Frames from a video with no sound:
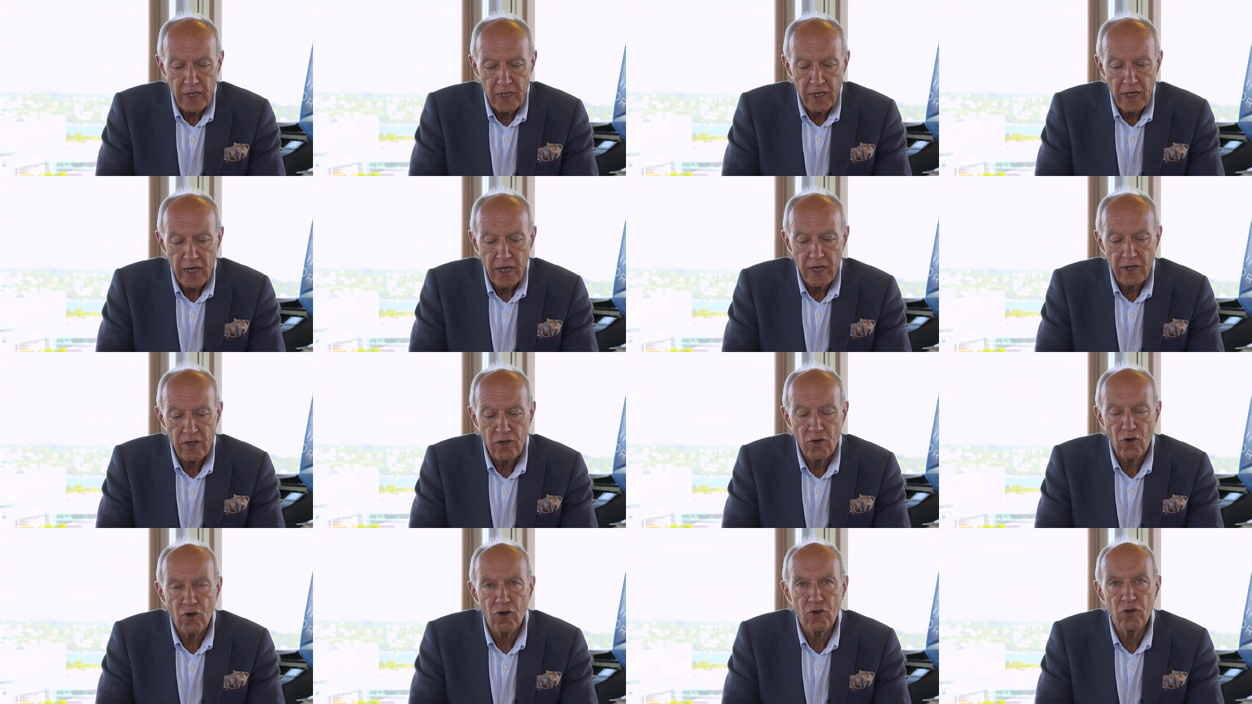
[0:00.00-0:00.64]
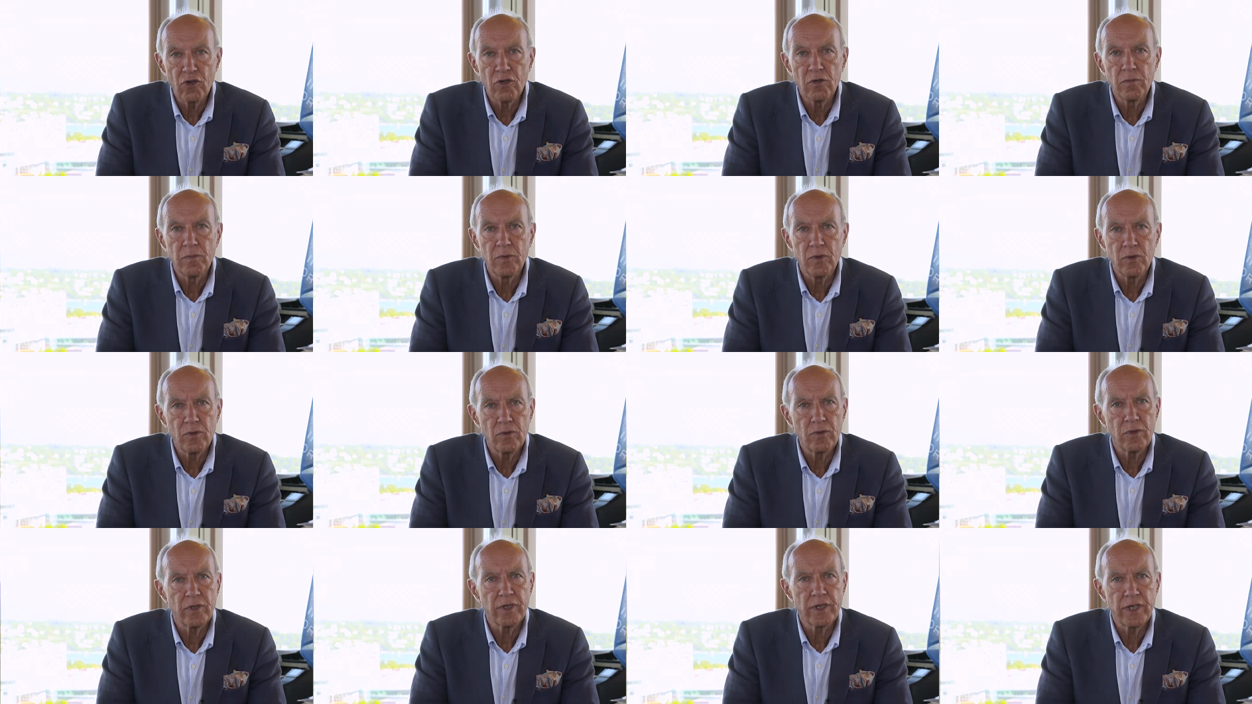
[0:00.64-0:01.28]
and the
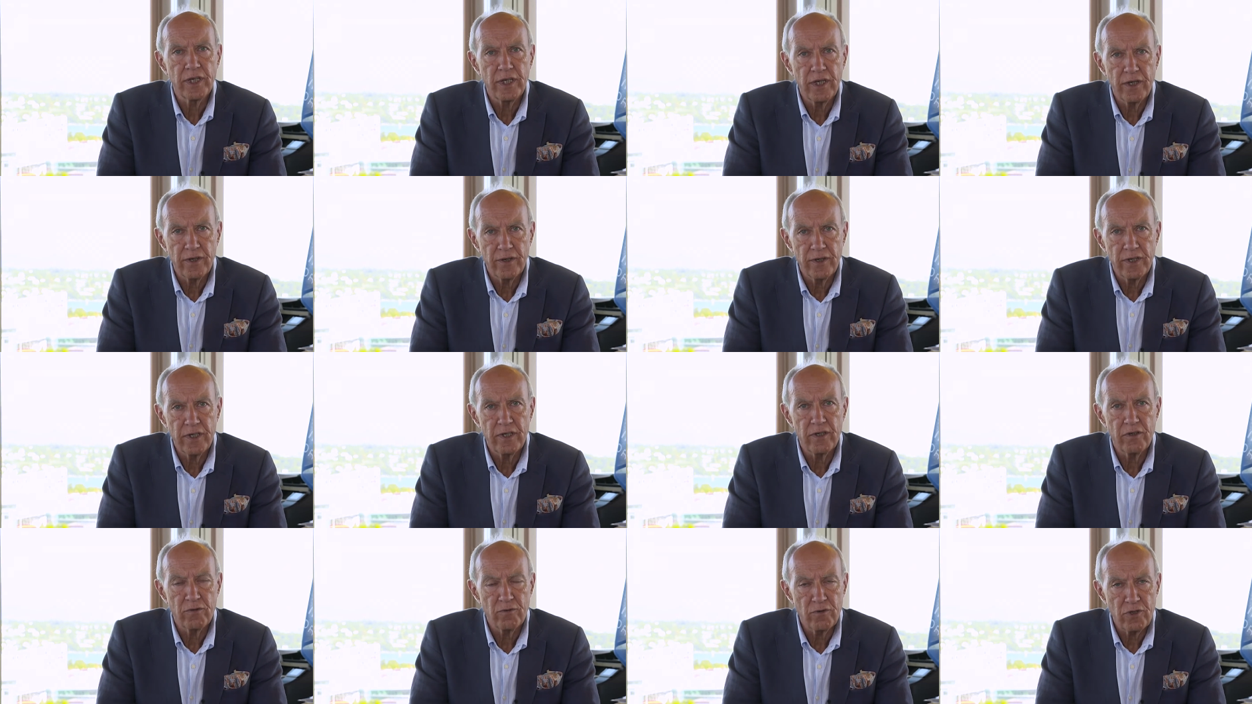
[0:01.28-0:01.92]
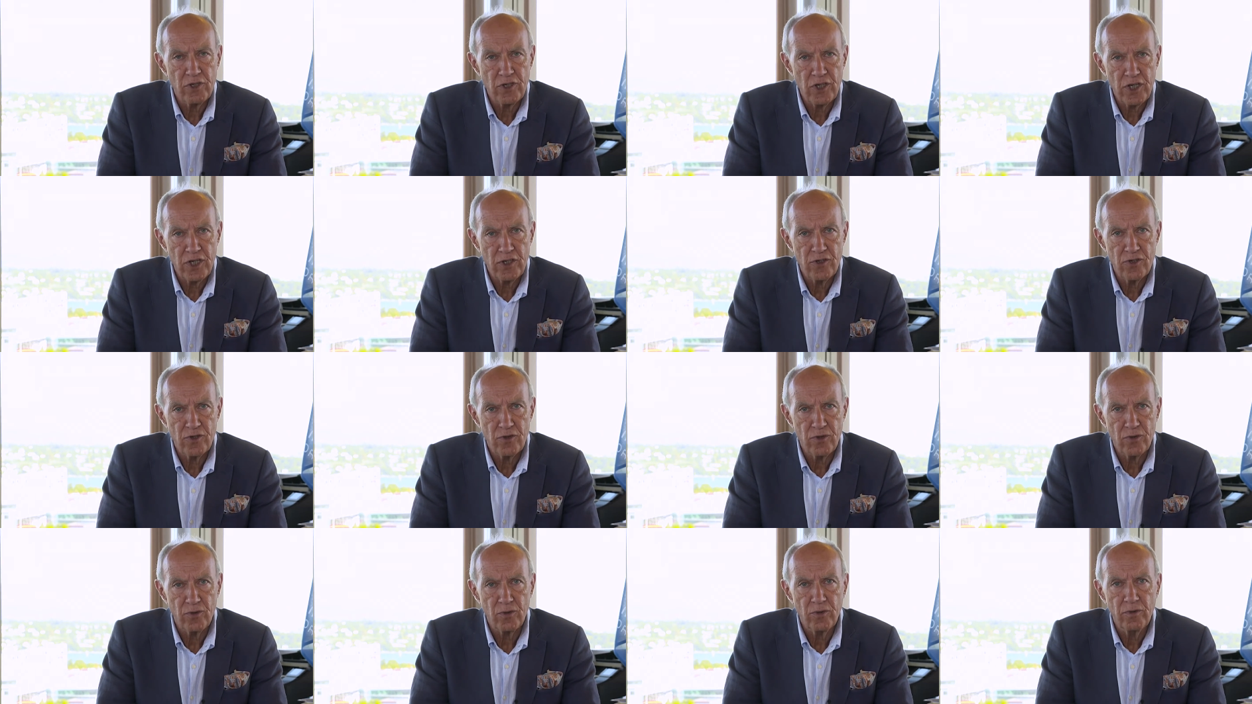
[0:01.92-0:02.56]
Honourable Kiran
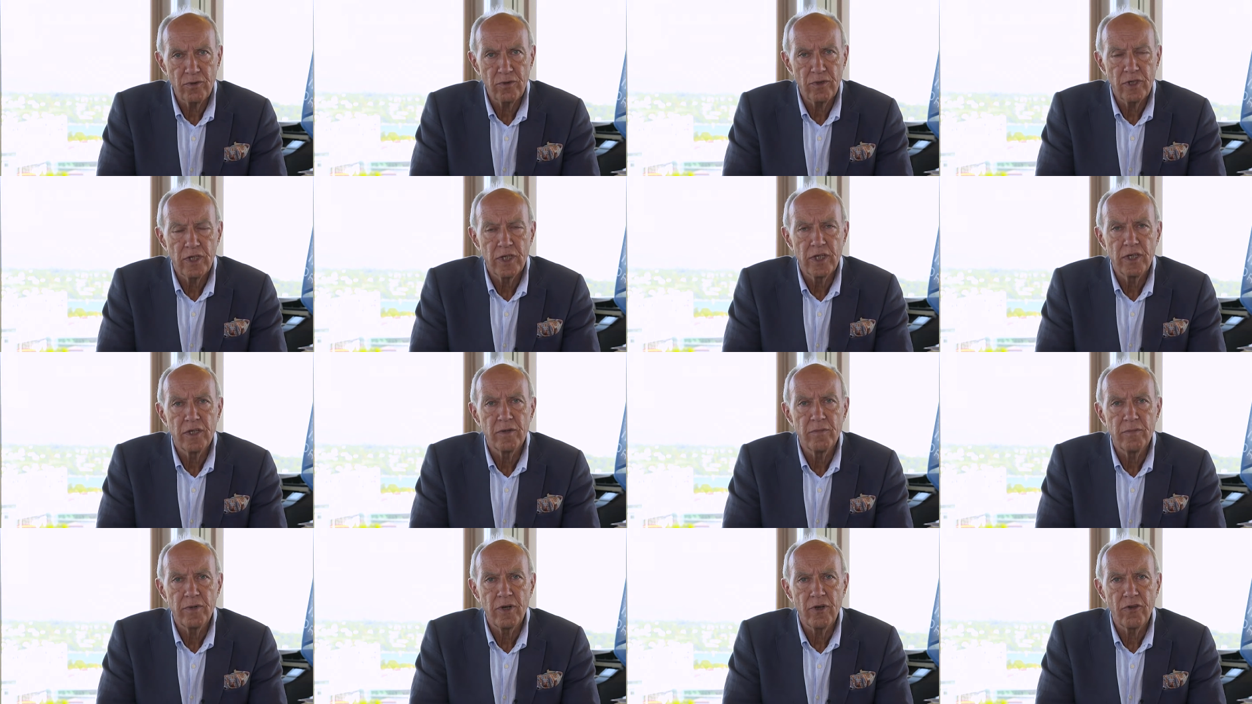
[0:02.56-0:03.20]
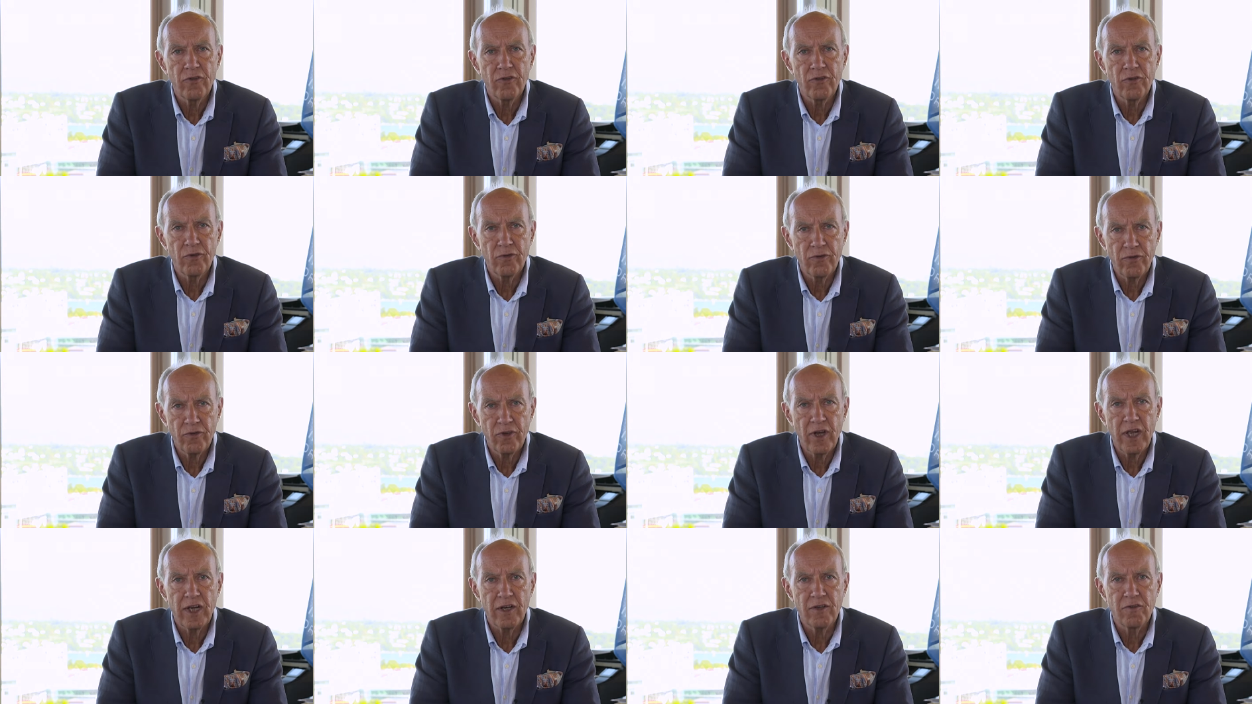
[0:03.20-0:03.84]
Rijiju, Minister of
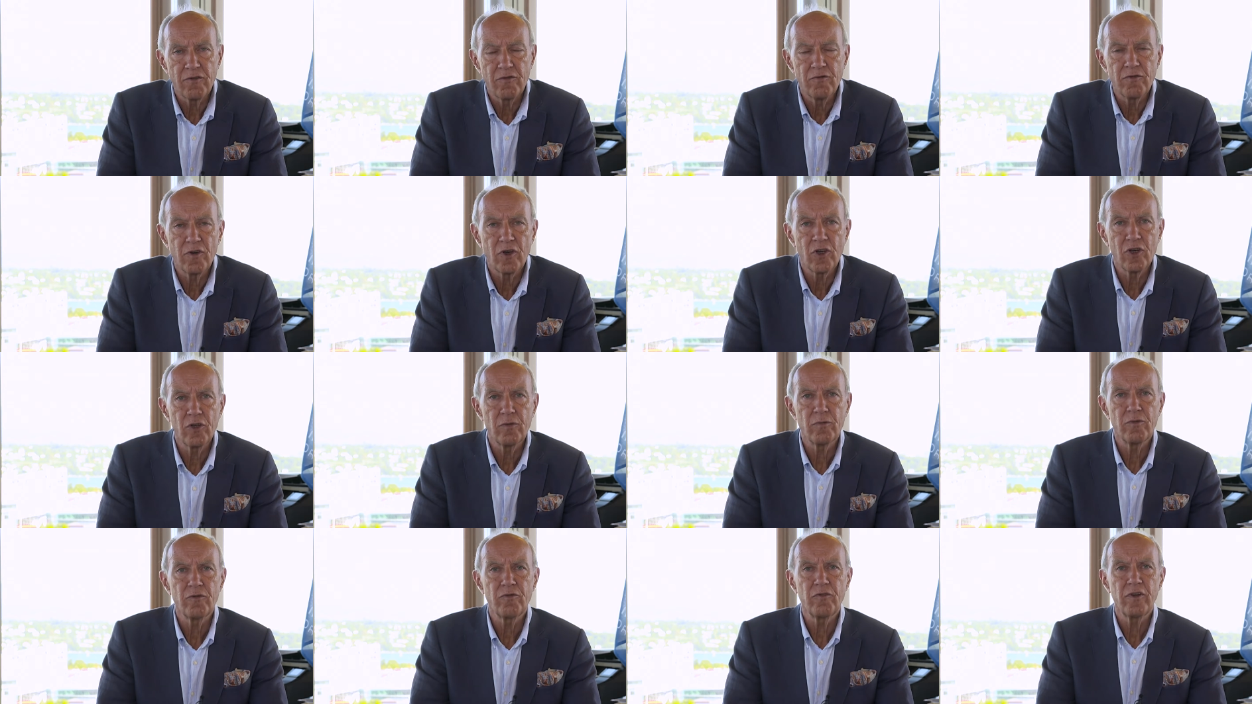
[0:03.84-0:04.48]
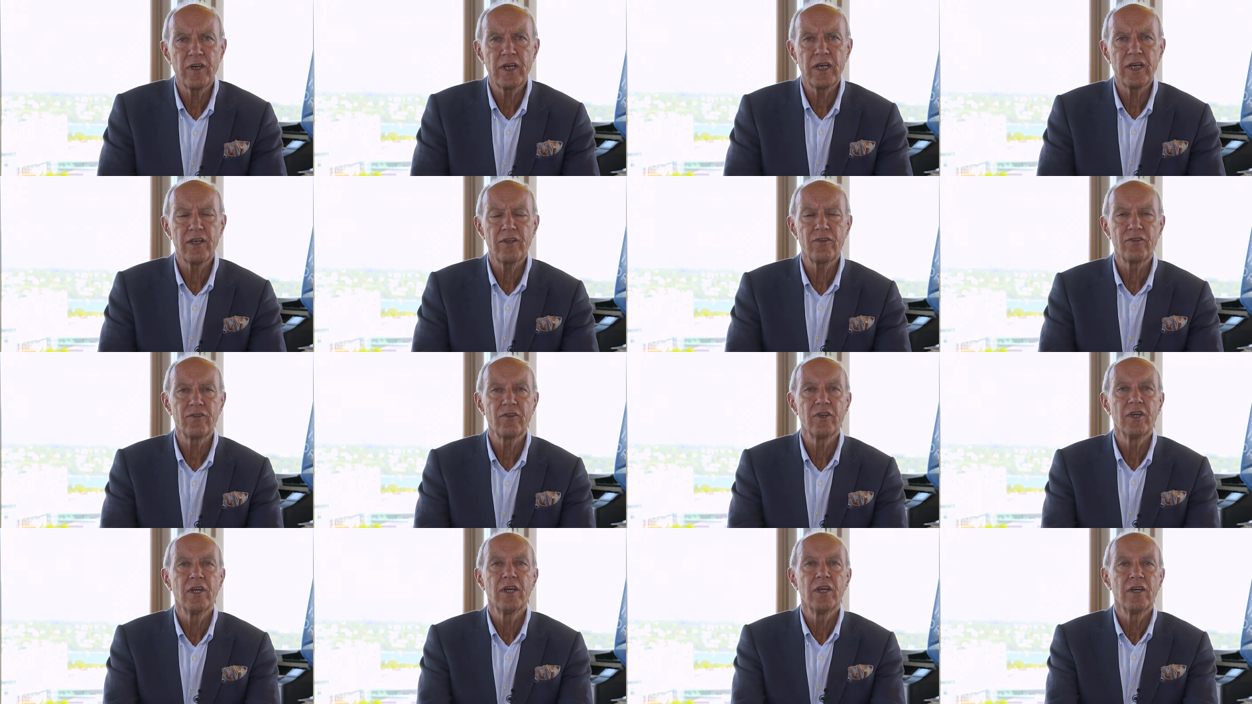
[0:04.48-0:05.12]
State for Home Affairs,